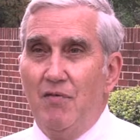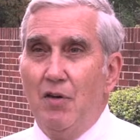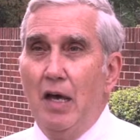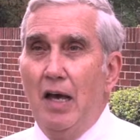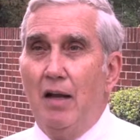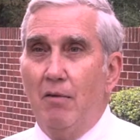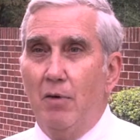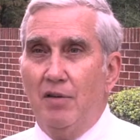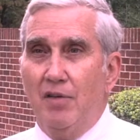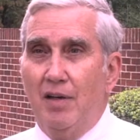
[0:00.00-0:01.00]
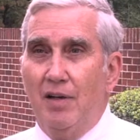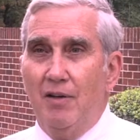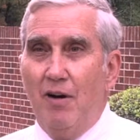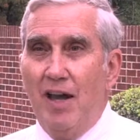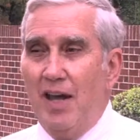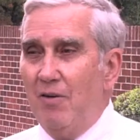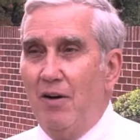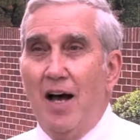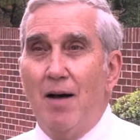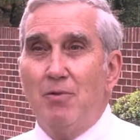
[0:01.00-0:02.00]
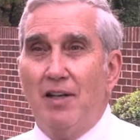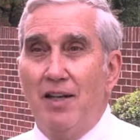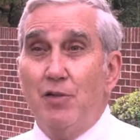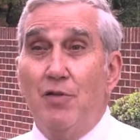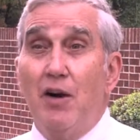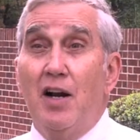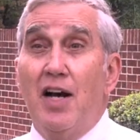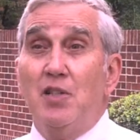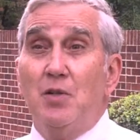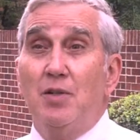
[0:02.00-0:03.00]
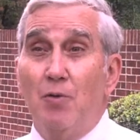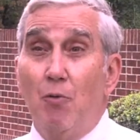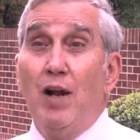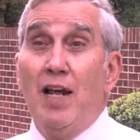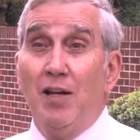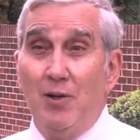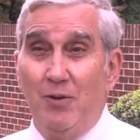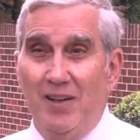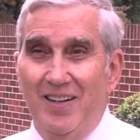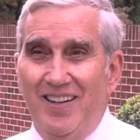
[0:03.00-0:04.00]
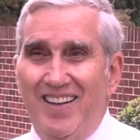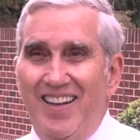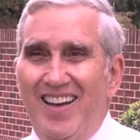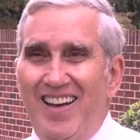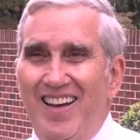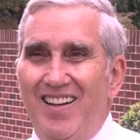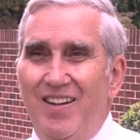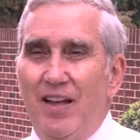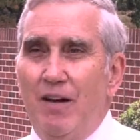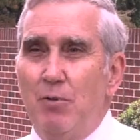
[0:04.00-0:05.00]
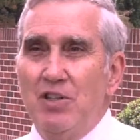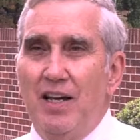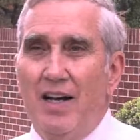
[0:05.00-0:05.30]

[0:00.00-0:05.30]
if you hit it with your hand or an object, it has a very nice ring to it, and that was the